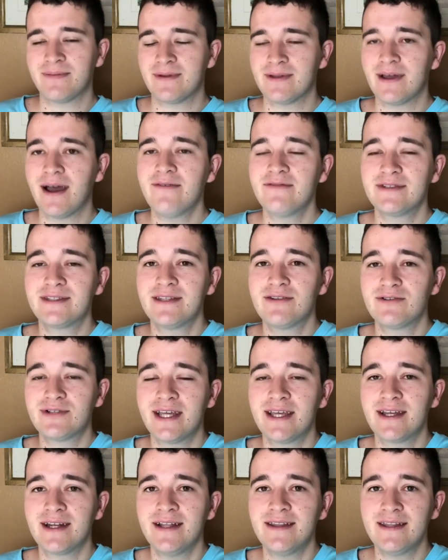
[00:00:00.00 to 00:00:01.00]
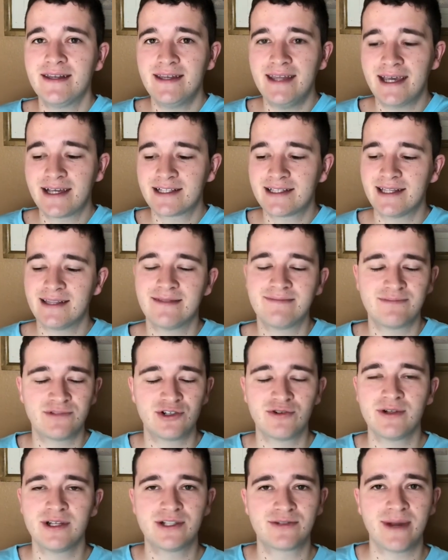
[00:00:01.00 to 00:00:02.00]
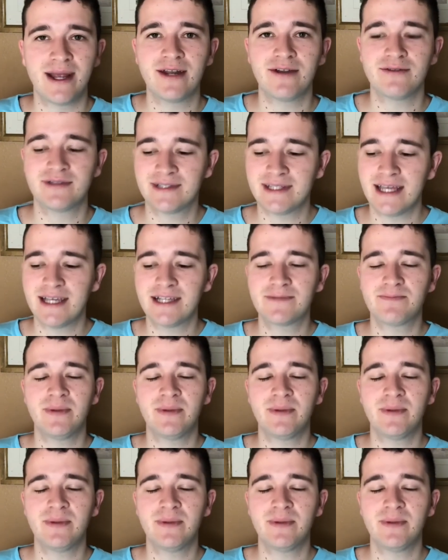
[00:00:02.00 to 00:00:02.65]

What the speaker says: And obviously they're taking on the Knicks, and Julius Randle stinks.